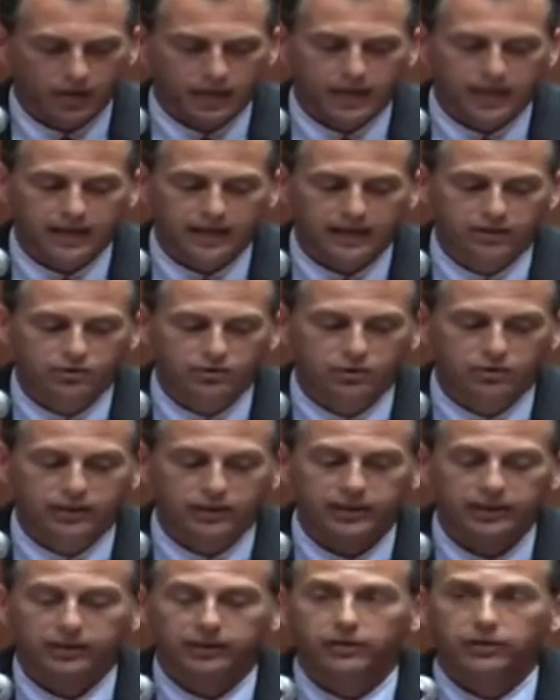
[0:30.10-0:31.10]
And as you will
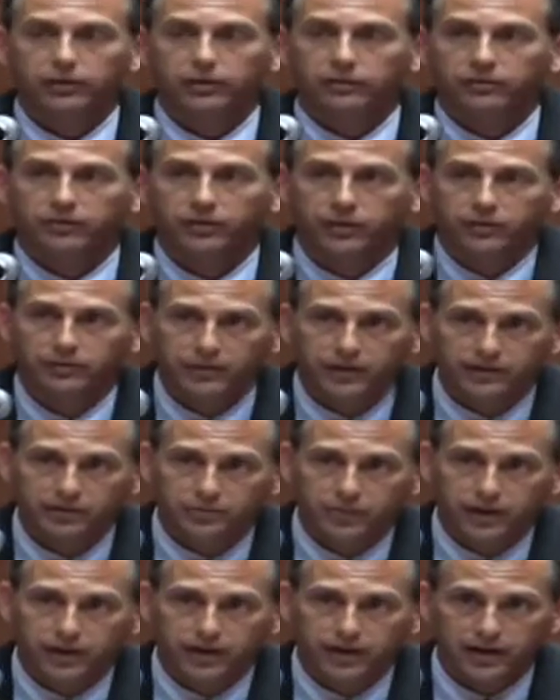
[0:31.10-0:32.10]
hear from the
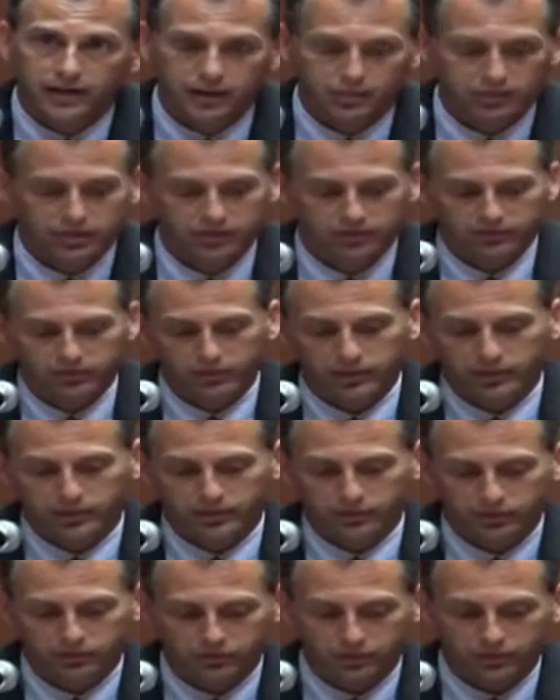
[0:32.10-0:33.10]
inspired NWF
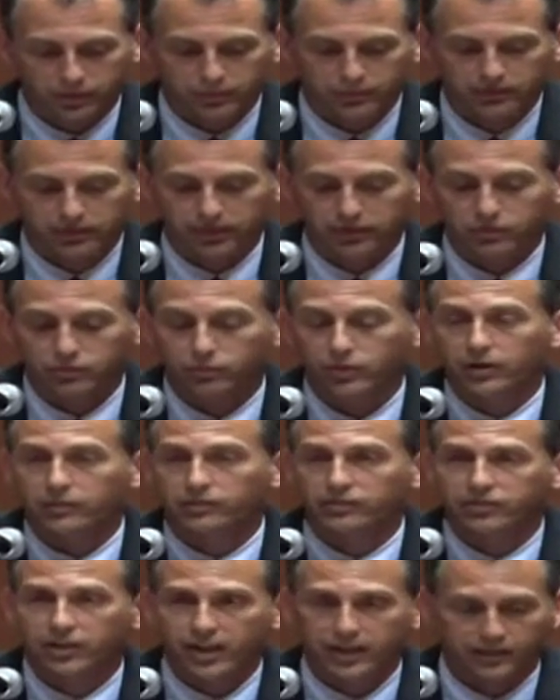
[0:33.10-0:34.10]
speakers representing 12
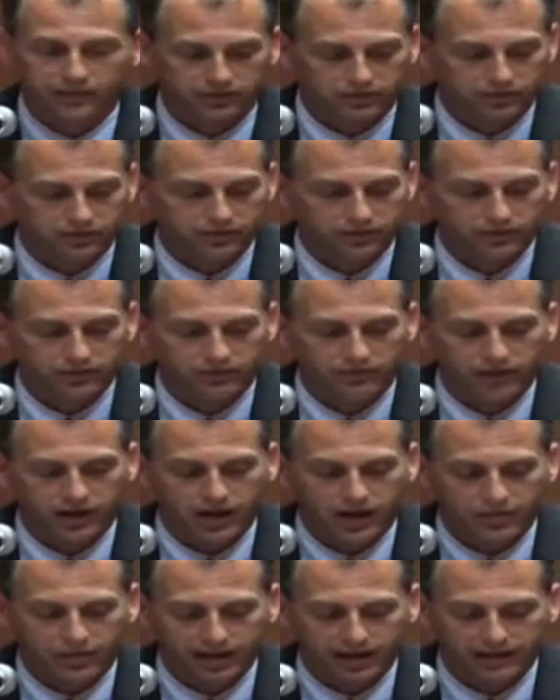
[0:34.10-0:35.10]
states that
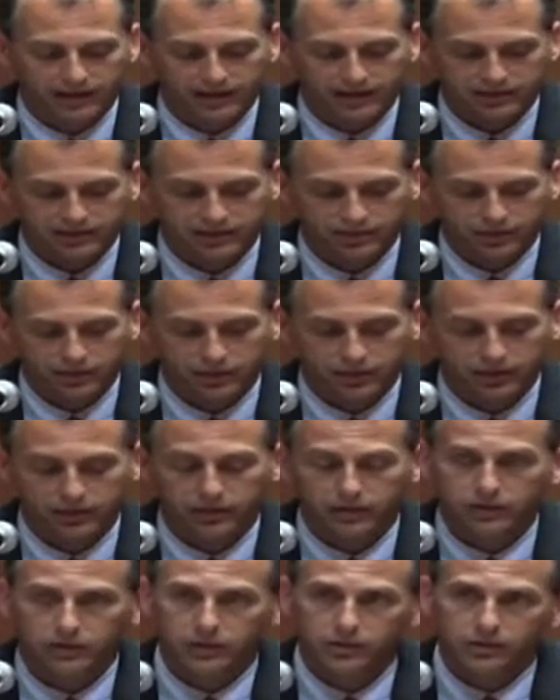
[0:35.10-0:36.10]
follow my testimony,
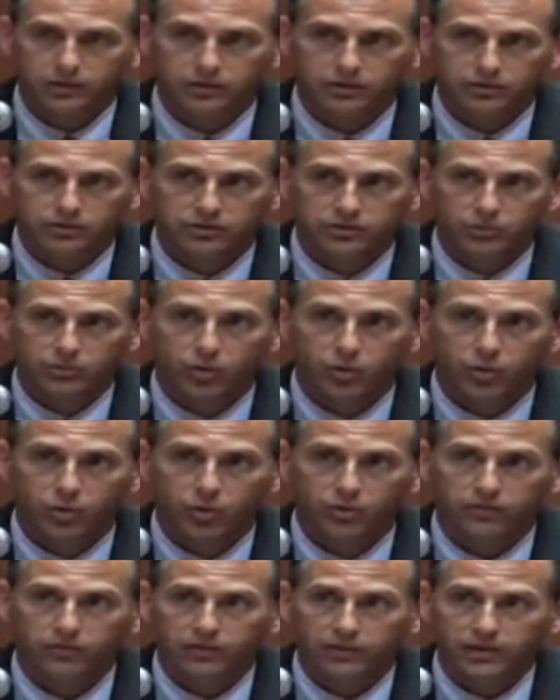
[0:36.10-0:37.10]

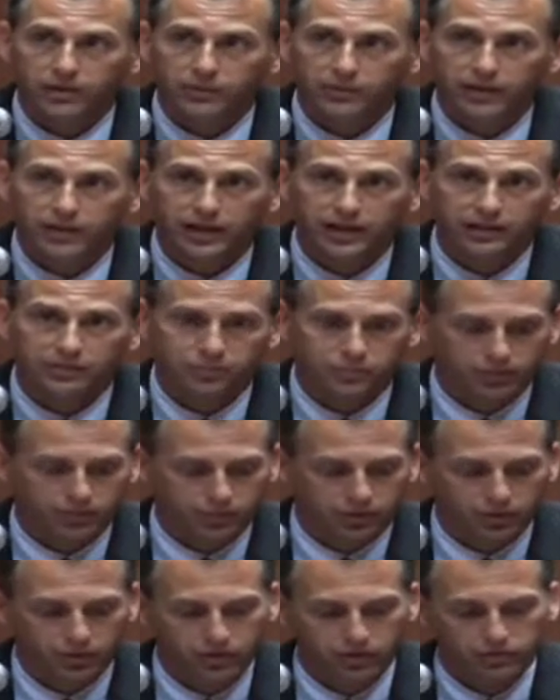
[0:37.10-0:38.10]
support for EPA's
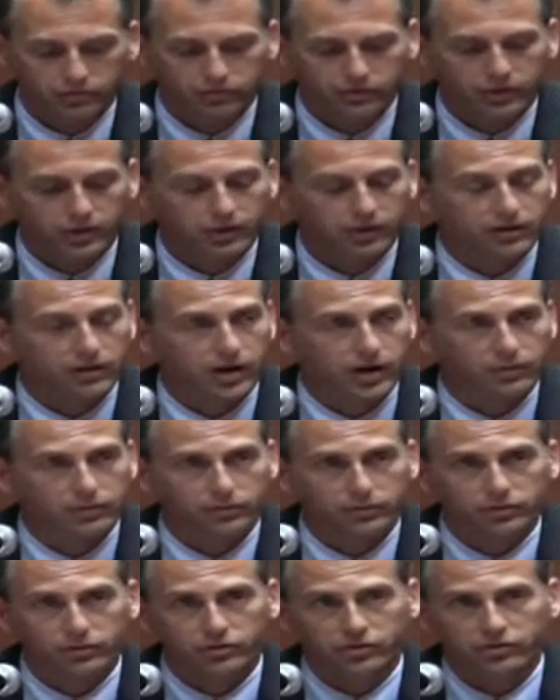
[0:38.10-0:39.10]
proposed
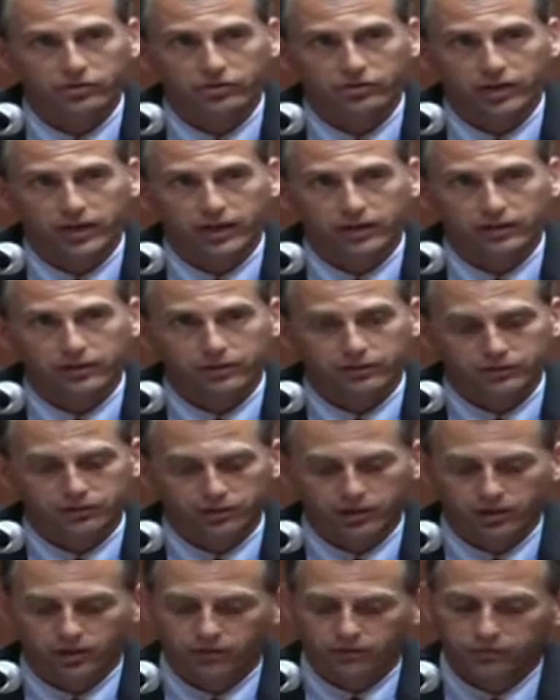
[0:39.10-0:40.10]
carbon pollution standards
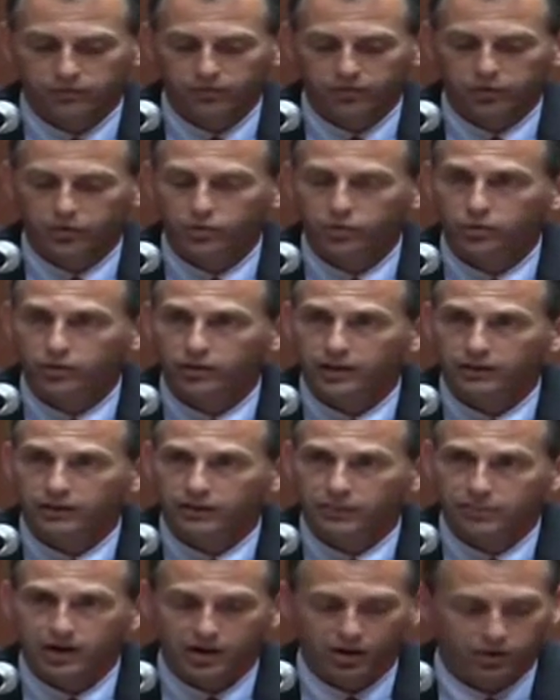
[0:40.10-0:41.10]
for new
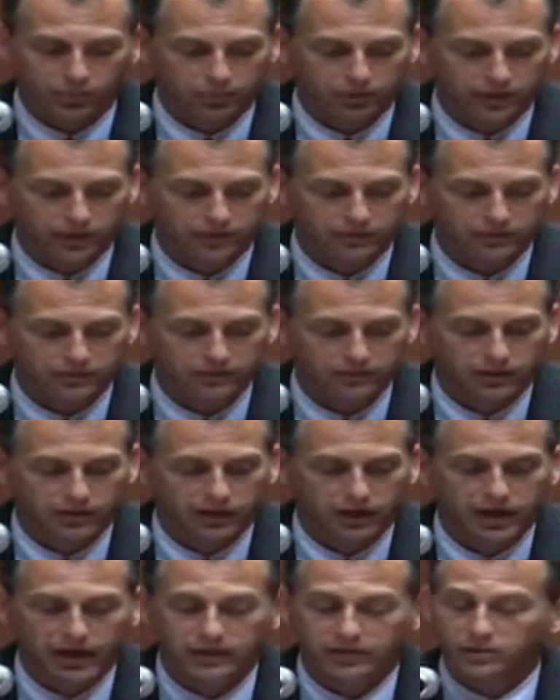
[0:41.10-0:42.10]
electric power plants
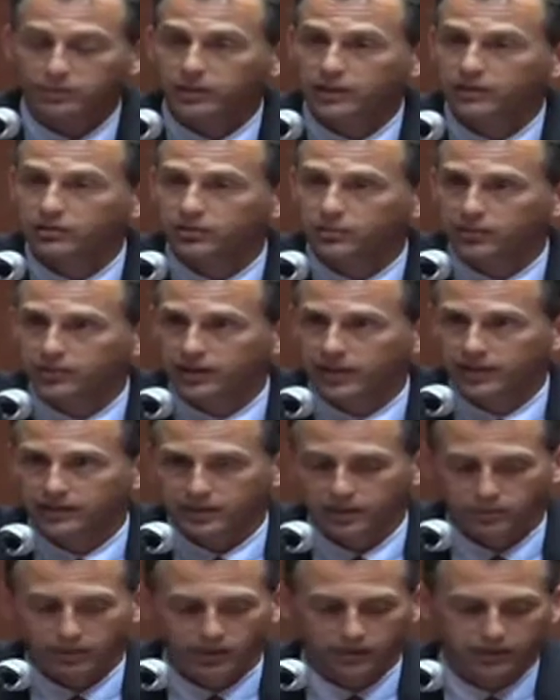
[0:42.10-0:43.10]
as a means to
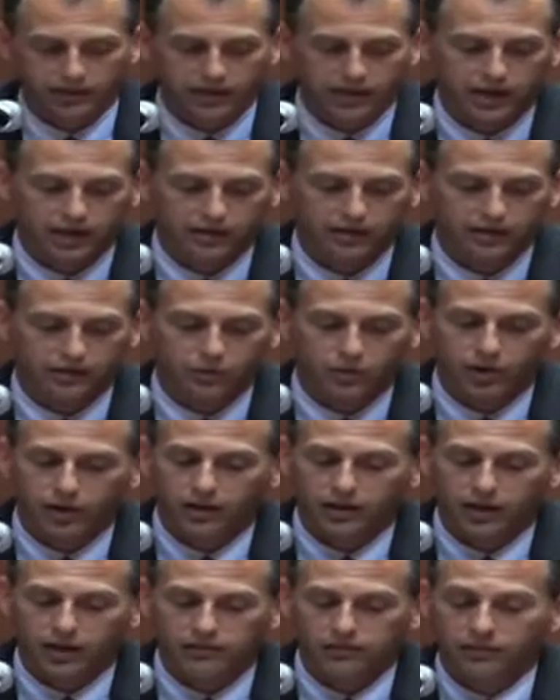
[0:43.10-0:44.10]
protect our public health and
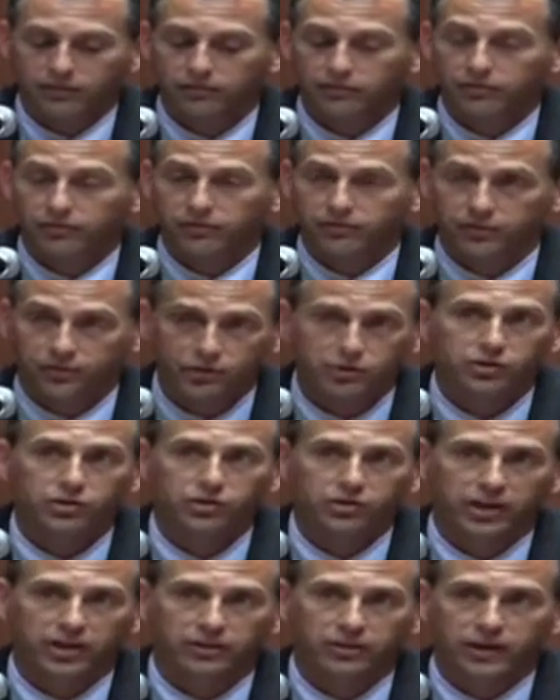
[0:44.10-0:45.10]
wildlife for future
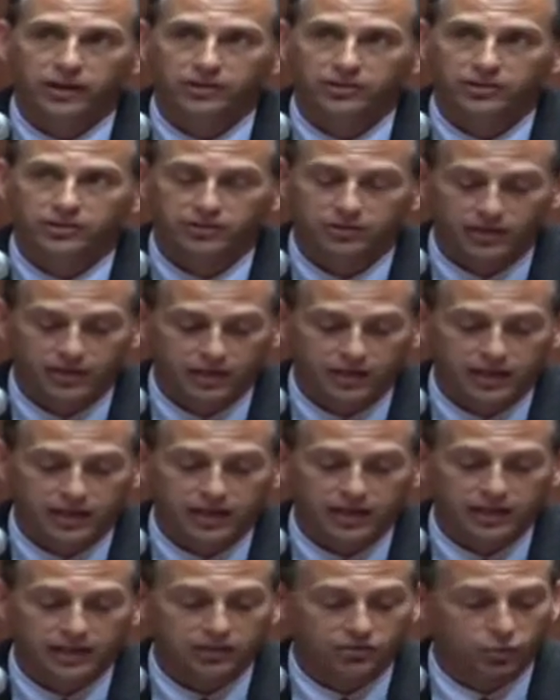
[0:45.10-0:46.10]
generations
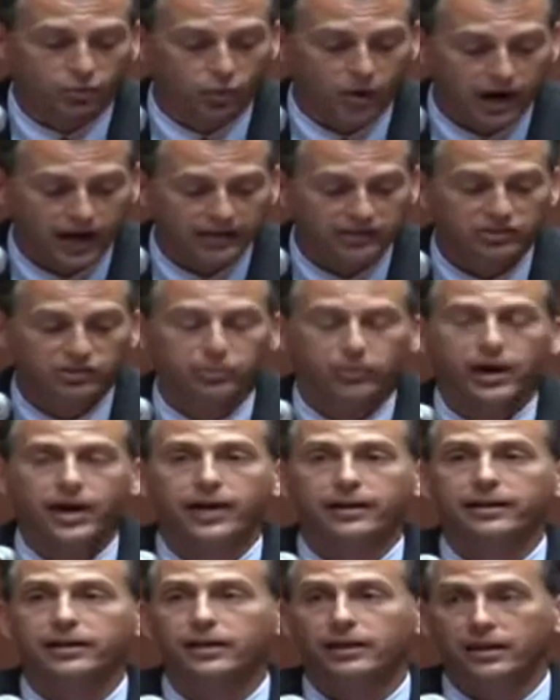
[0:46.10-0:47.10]
is
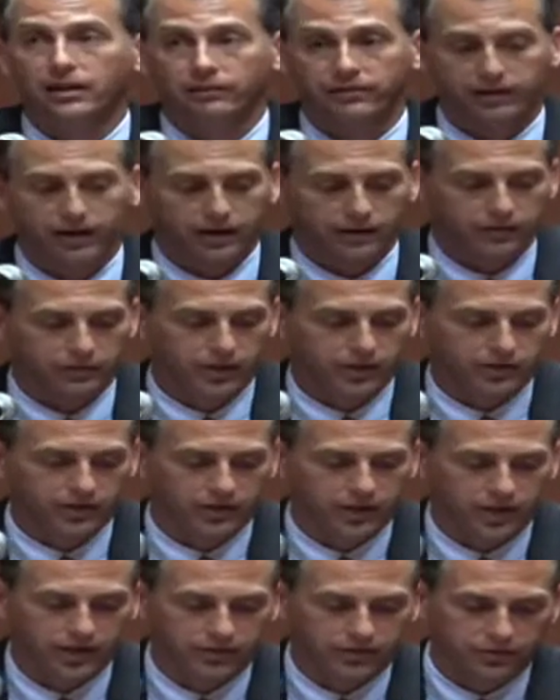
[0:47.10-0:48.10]
widespread and found throughout the
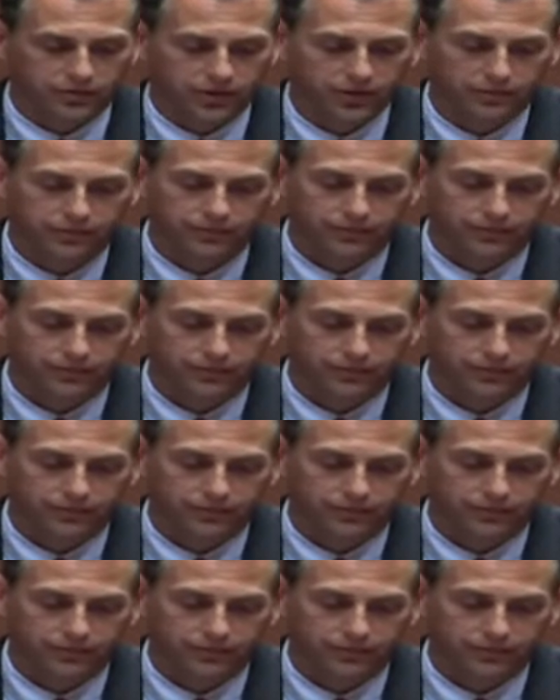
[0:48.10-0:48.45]
country.